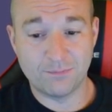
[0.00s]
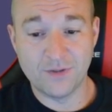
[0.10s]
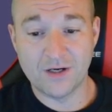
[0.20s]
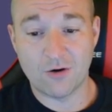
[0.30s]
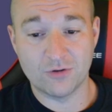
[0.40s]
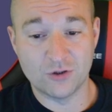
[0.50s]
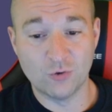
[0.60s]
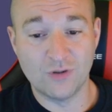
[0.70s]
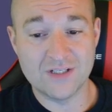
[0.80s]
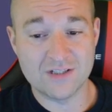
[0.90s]
you know,
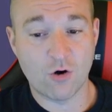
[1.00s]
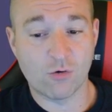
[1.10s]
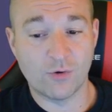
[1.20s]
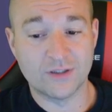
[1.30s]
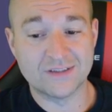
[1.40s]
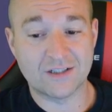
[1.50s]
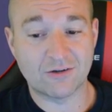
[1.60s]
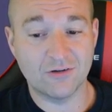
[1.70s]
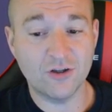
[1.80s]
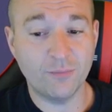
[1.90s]
do these lower ones that
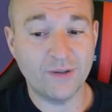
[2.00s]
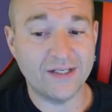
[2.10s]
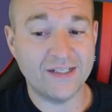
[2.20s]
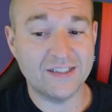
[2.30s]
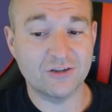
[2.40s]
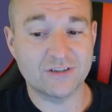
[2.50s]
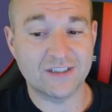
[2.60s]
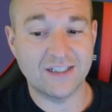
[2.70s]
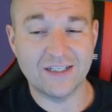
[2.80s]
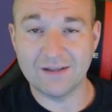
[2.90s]
are a little bit easier
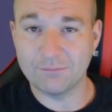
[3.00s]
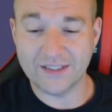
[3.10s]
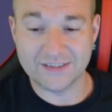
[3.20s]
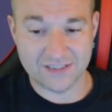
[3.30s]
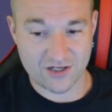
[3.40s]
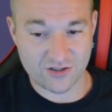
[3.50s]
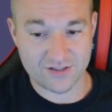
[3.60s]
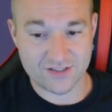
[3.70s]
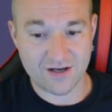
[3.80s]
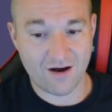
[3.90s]
to get in play sessions?